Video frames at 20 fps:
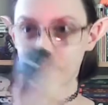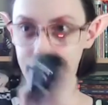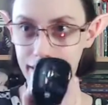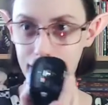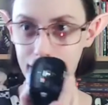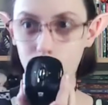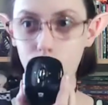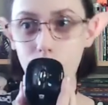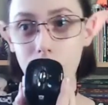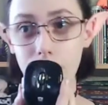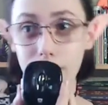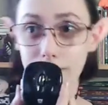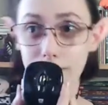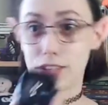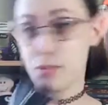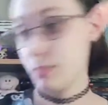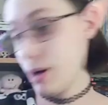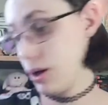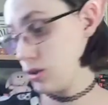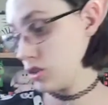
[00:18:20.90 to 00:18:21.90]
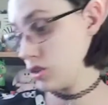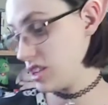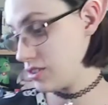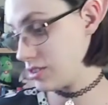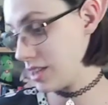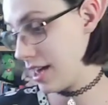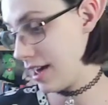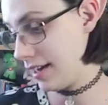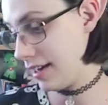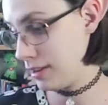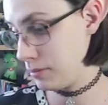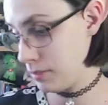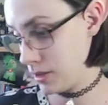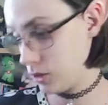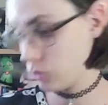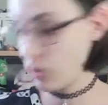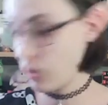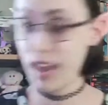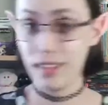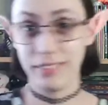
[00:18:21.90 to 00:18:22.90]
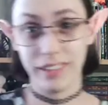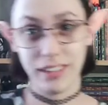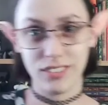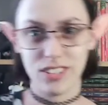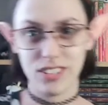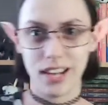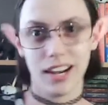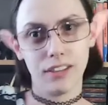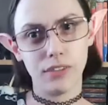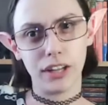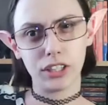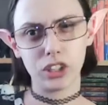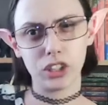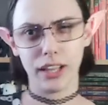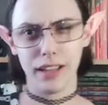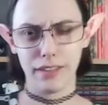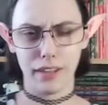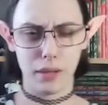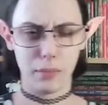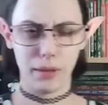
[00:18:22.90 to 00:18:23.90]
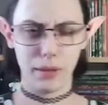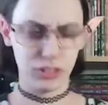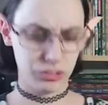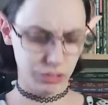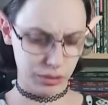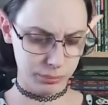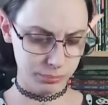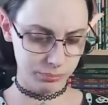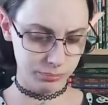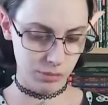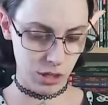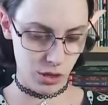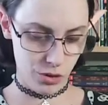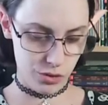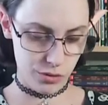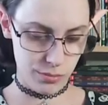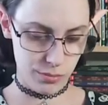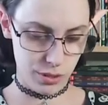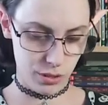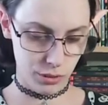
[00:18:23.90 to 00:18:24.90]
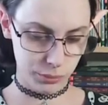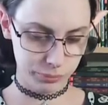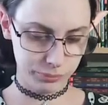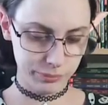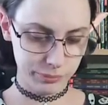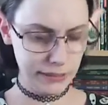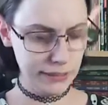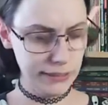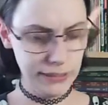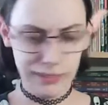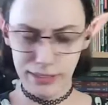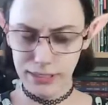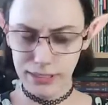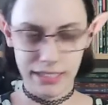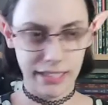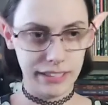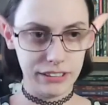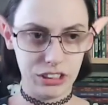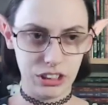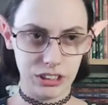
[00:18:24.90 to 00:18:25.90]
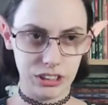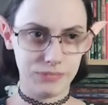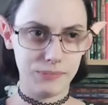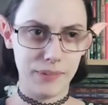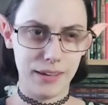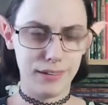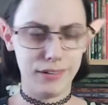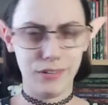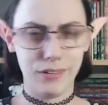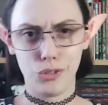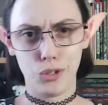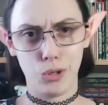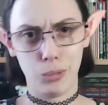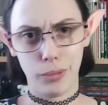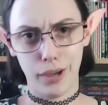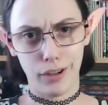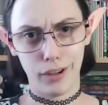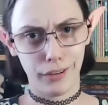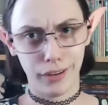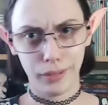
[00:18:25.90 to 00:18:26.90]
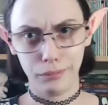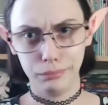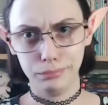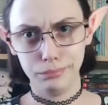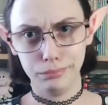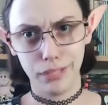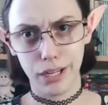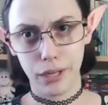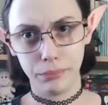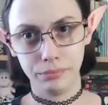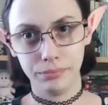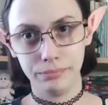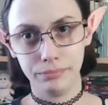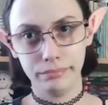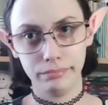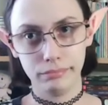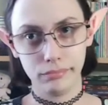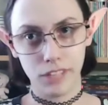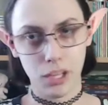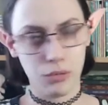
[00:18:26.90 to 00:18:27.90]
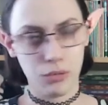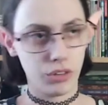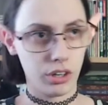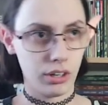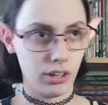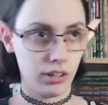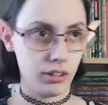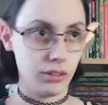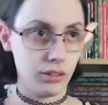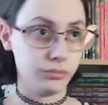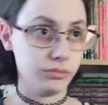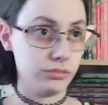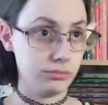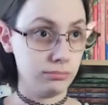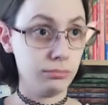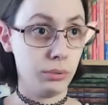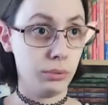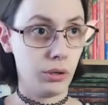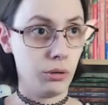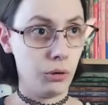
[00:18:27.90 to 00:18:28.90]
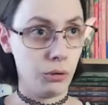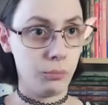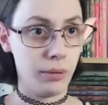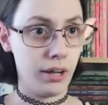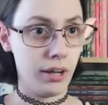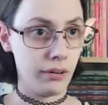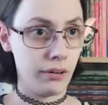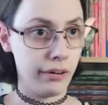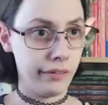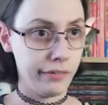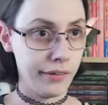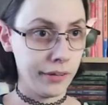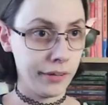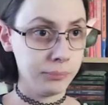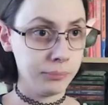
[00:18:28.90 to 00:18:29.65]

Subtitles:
Get a wireless mouse, they said. It'd be great, they said. I've actually had that mouse for years, so. It's just, it needs a new battery. Keep forgetting to put a new battery in.